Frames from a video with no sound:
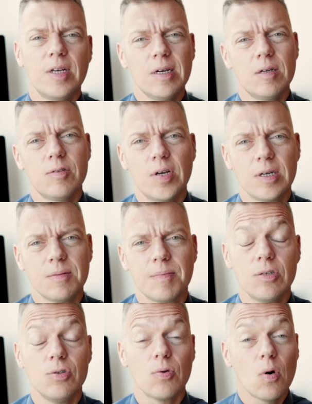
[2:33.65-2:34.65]
The second thing
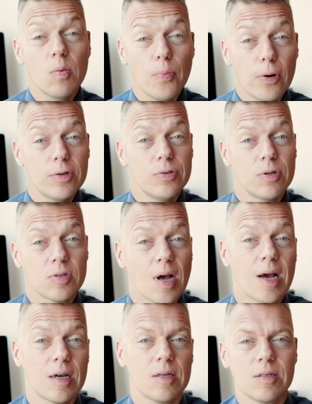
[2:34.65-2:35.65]
is your own personal
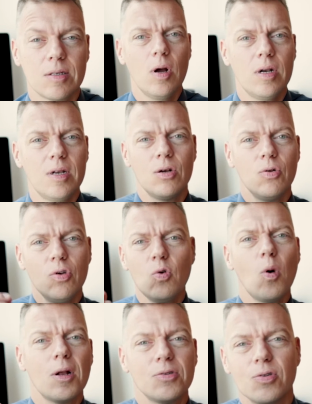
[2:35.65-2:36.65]
targets. What do you
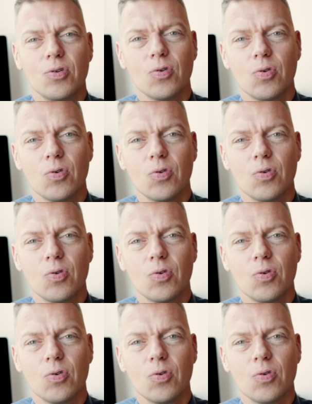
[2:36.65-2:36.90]
want to